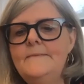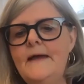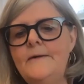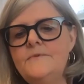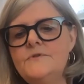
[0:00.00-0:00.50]

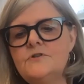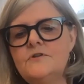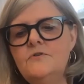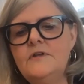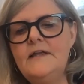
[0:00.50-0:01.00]
to
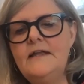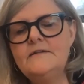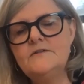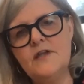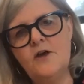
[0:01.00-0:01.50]
look
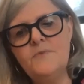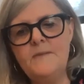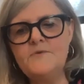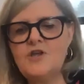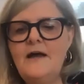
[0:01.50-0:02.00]
and to help them
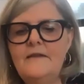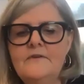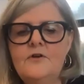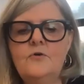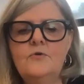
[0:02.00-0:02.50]
chart the
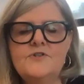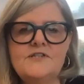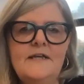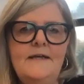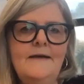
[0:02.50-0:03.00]

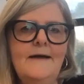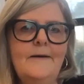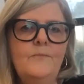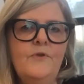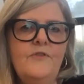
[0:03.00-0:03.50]
course
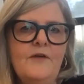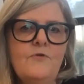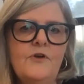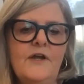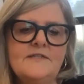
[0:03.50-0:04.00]
with their
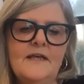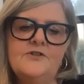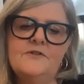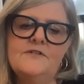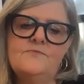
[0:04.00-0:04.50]

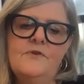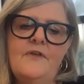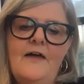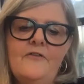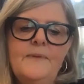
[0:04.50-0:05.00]
organisations, with
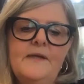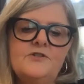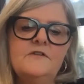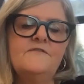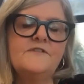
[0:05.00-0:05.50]
other big
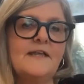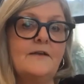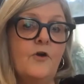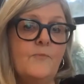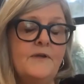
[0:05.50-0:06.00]
shifts that
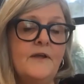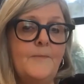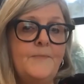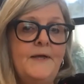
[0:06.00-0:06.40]
had opened up